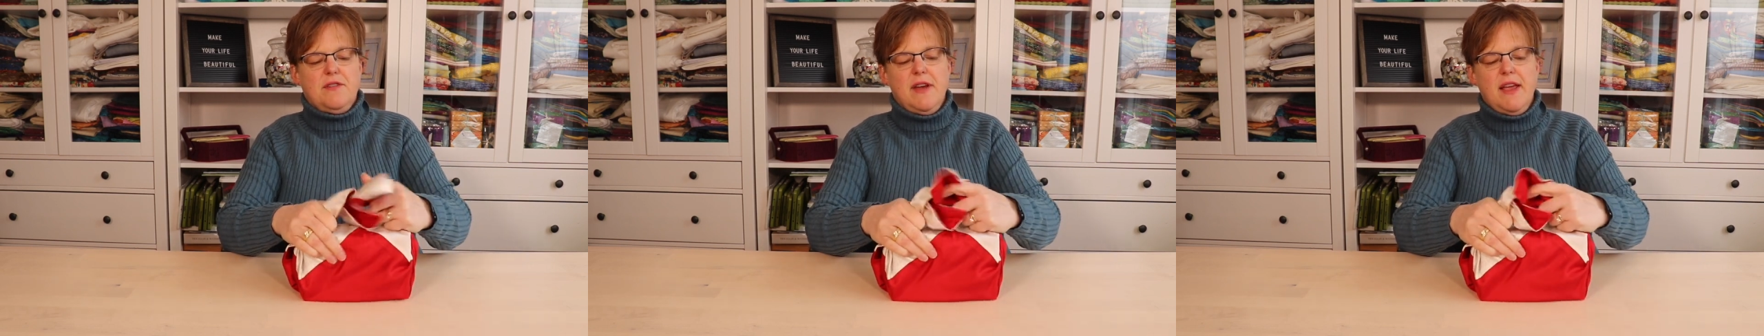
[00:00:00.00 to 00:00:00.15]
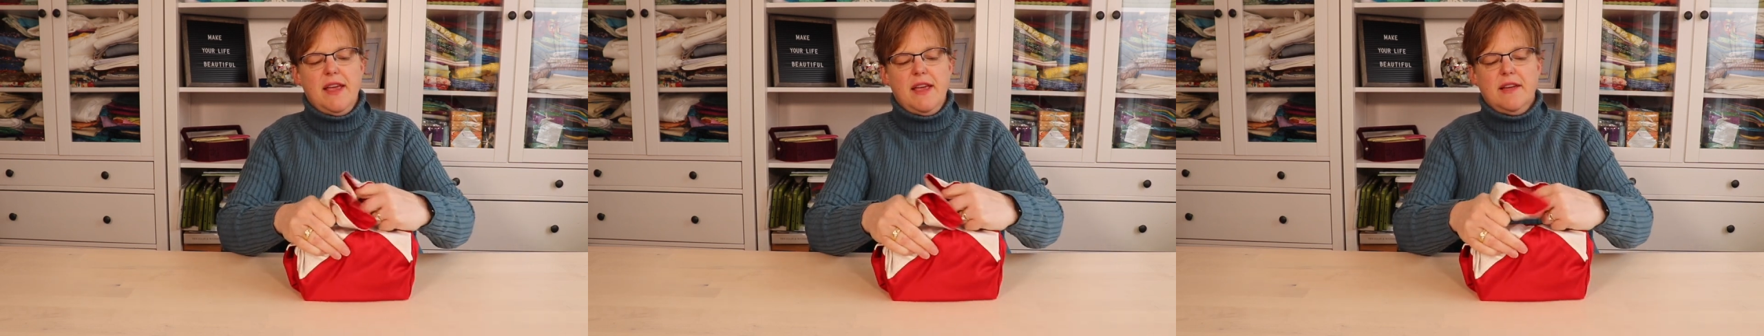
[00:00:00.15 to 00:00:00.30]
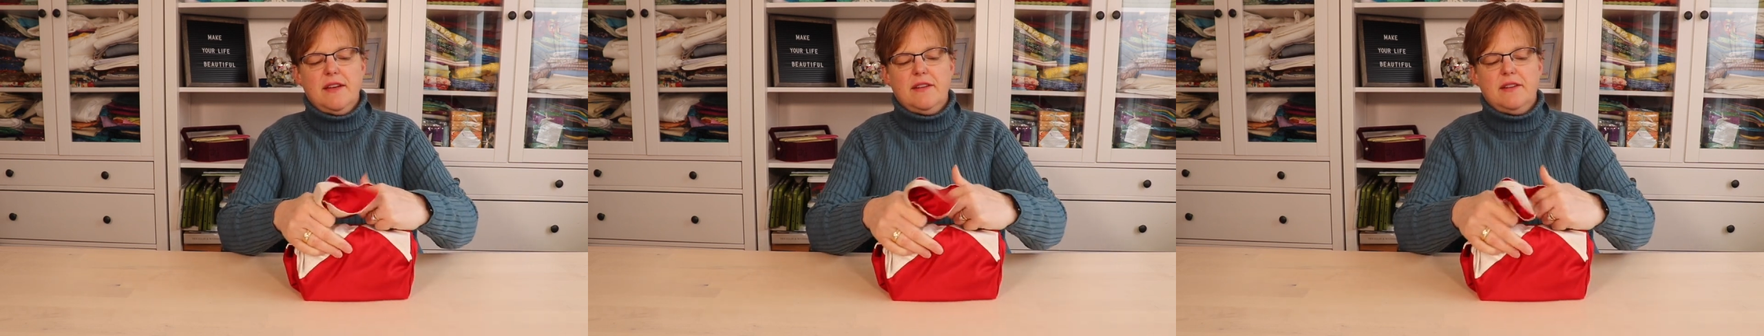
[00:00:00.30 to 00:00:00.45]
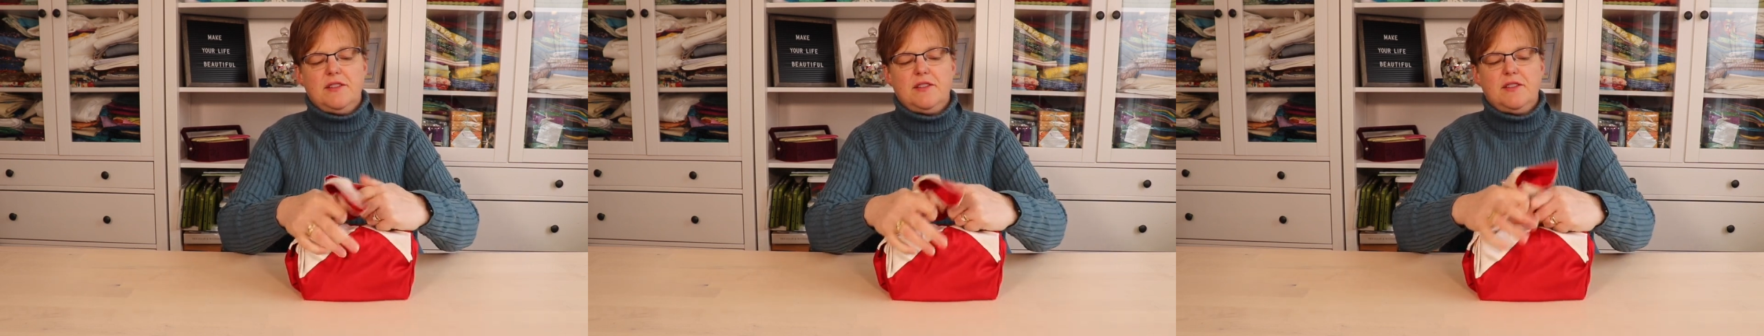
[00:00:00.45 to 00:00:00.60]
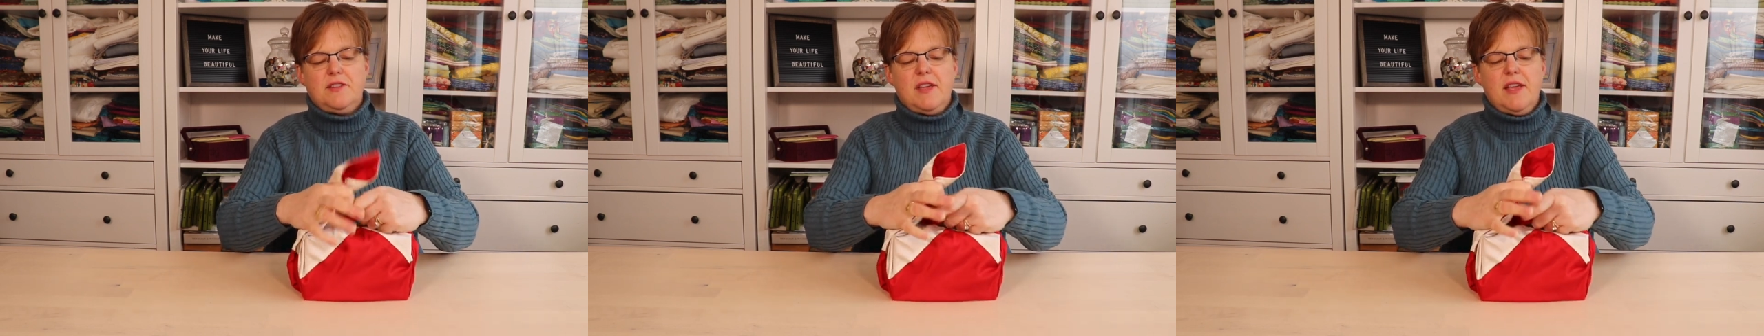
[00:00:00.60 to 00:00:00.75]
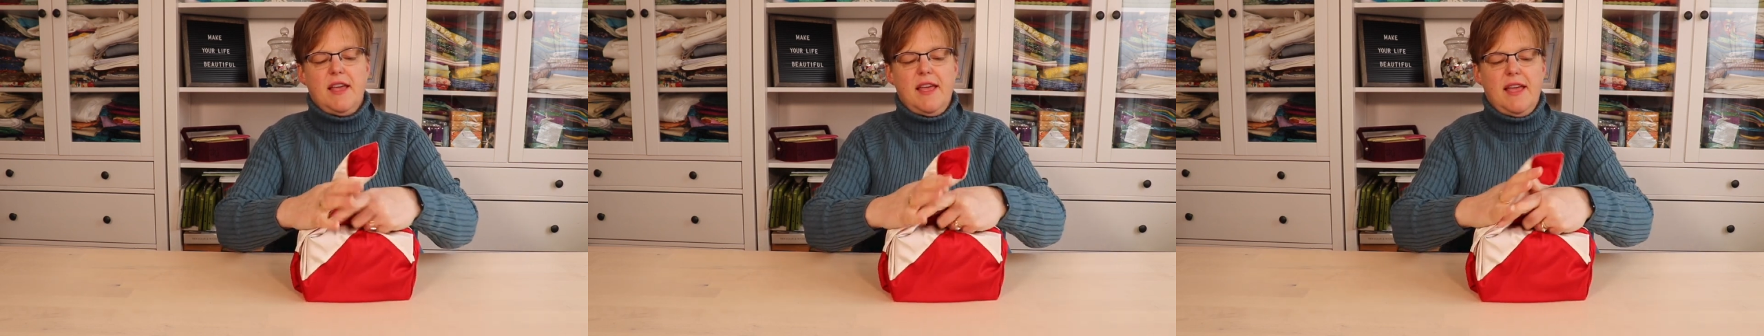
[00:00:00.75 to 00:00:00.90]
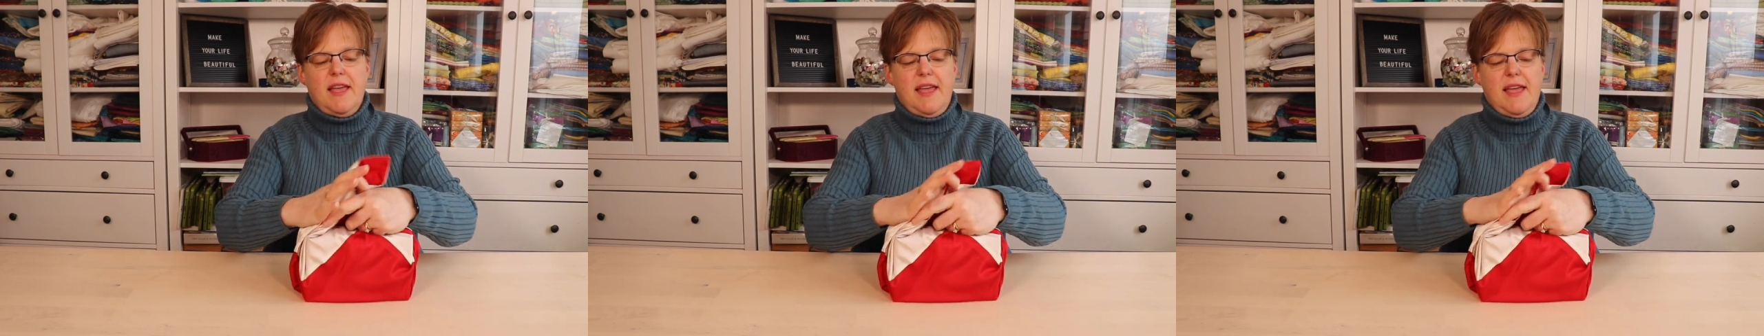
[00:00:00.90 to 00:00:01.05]
hands
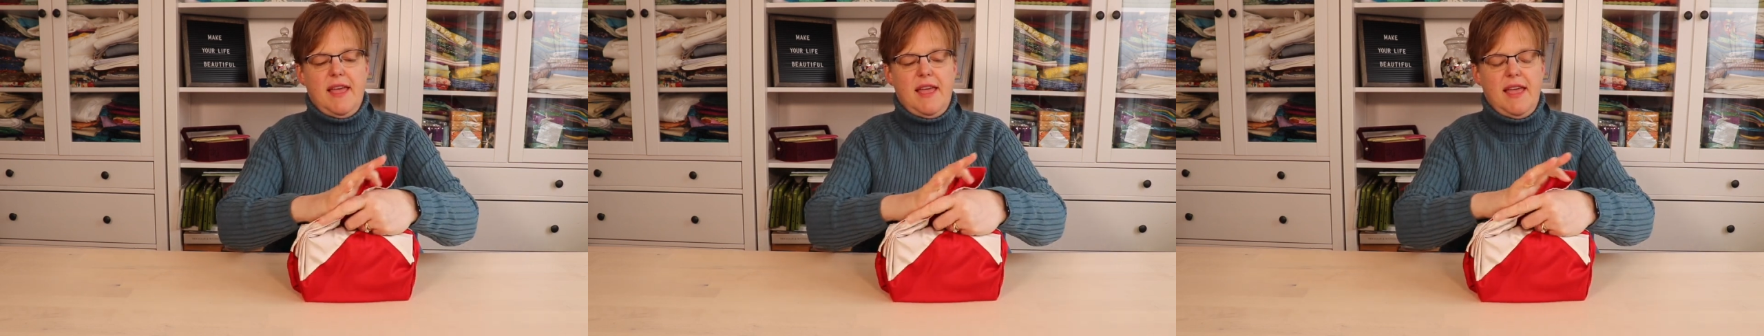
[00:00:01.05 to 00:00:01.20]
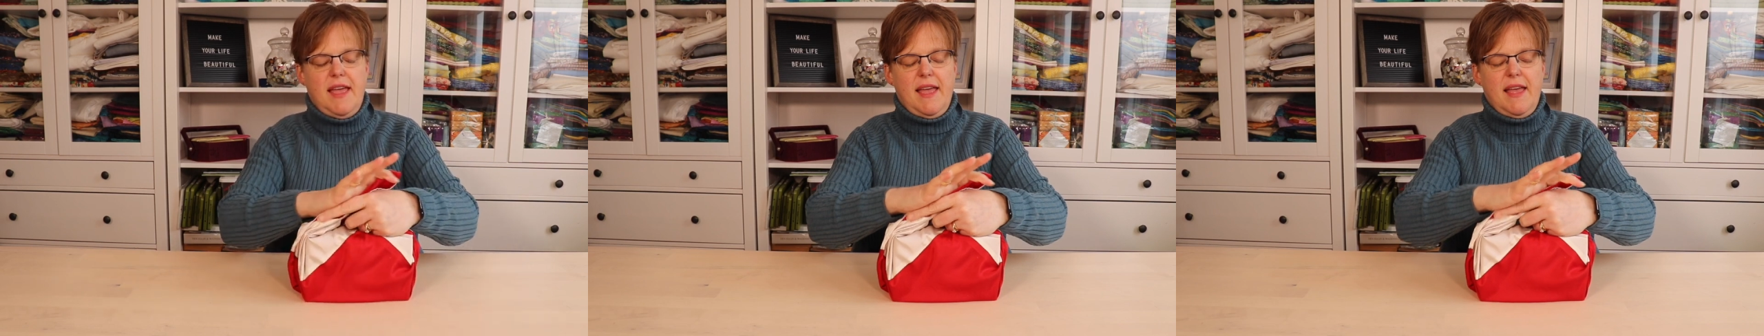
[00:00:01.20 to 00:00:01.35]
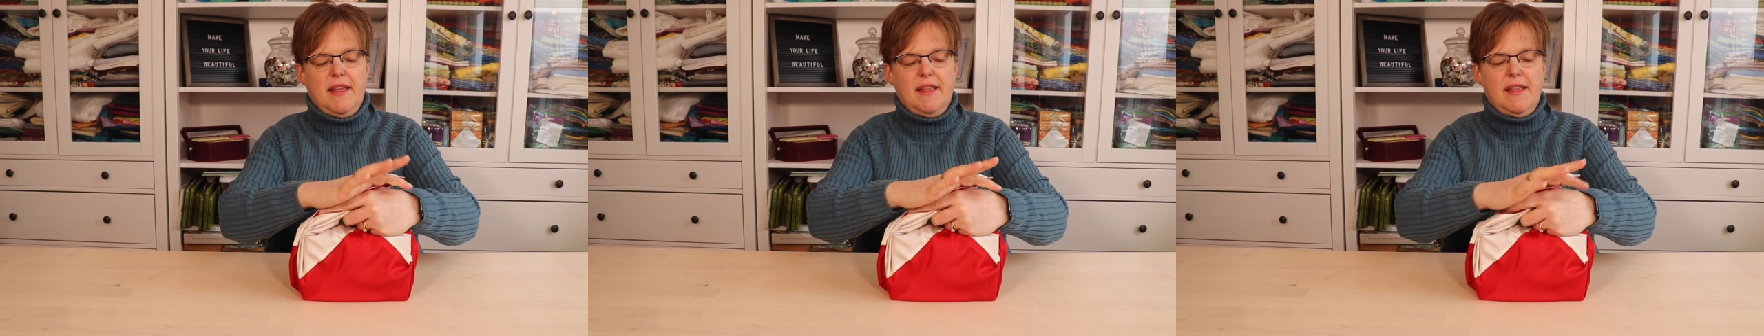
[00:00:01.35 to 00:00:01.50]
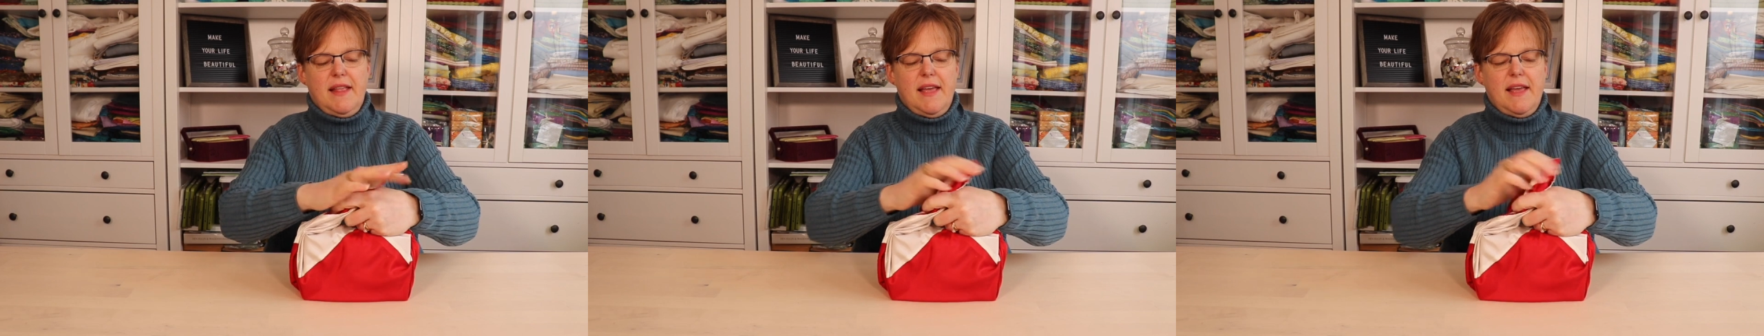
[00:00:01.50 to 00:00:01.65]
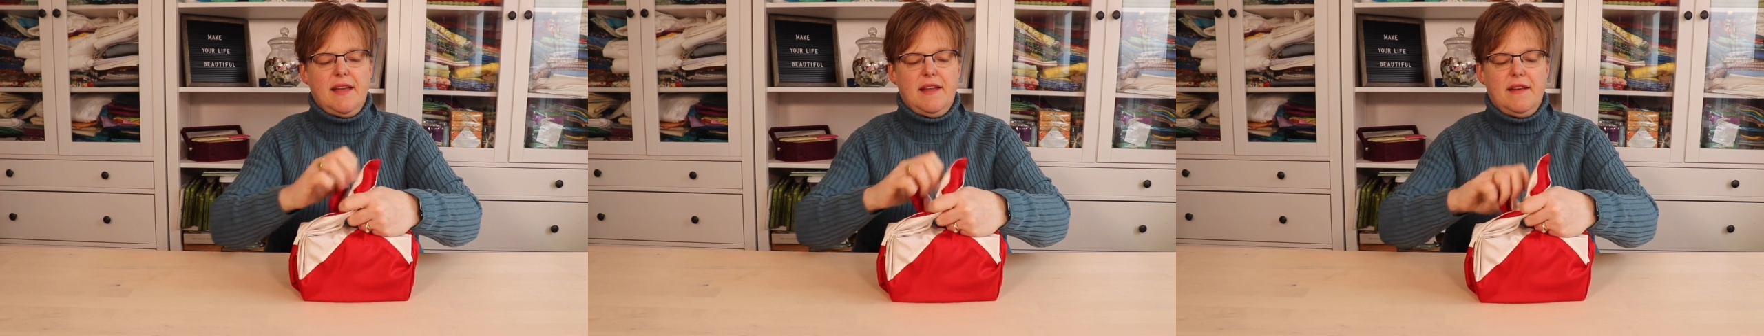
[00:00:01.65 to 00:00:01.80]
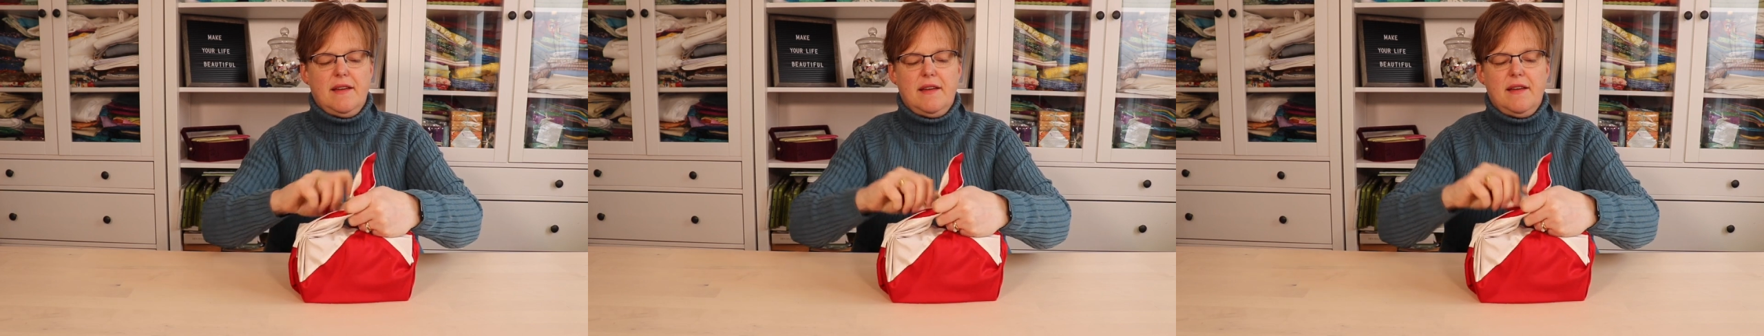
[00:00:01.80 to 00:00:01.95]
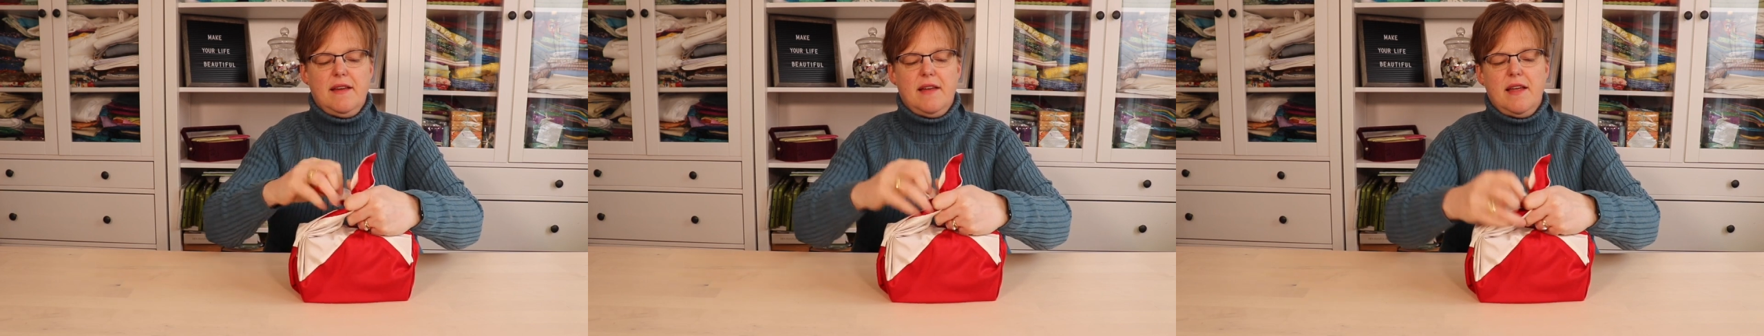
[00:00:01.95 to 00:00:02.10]
and
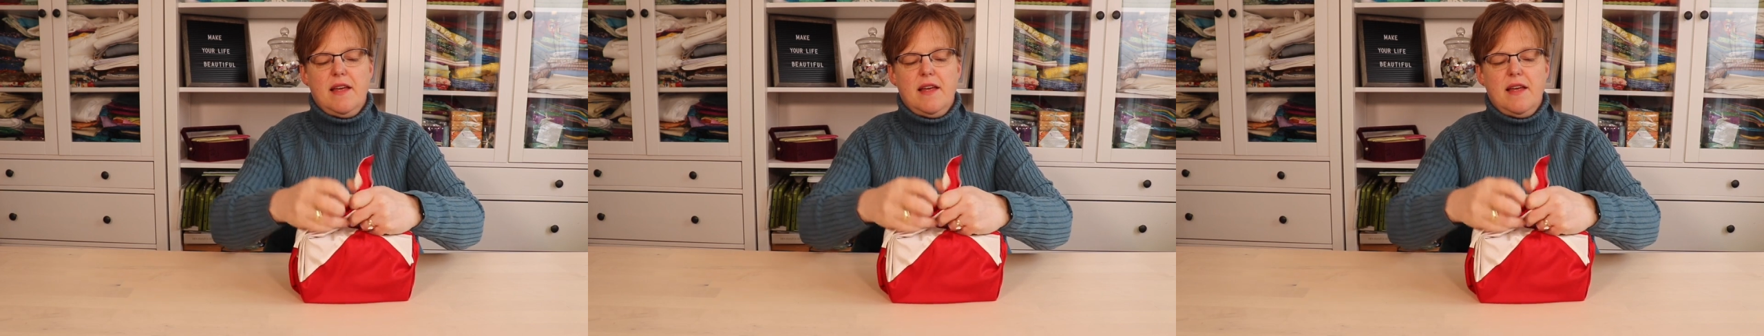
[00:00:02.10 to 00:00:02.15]
then